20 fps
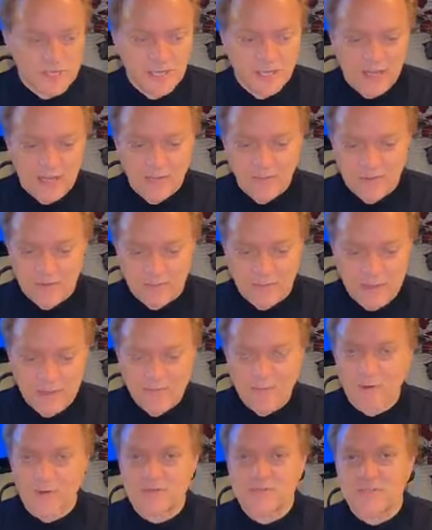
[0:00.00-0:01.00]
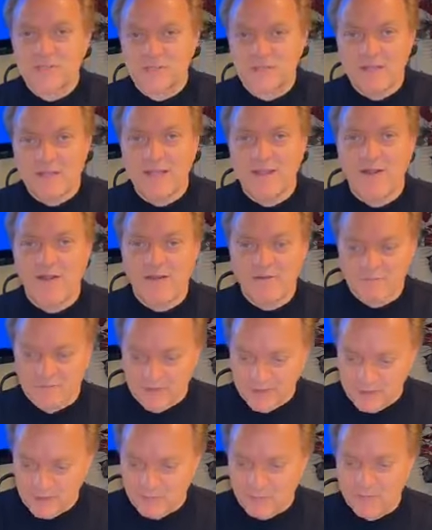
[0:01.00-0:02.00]
and when the people are sick die off,
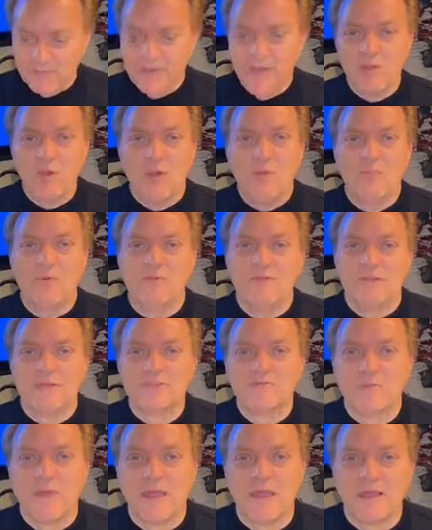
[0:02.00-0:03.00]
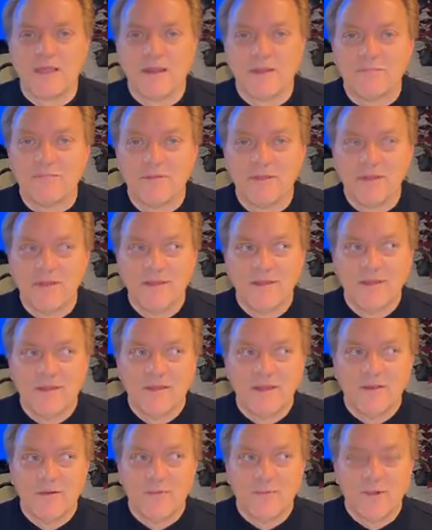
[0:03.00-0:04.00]
then you open things back up.
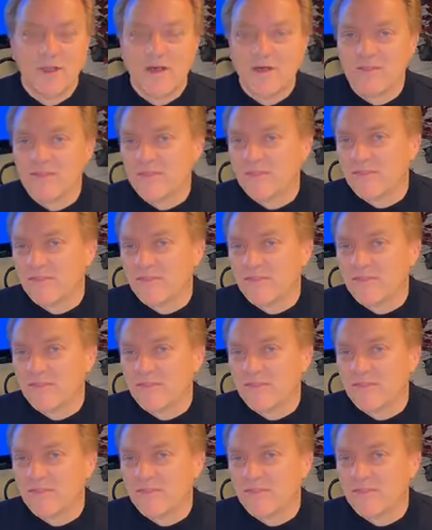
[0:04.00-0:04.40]
Well,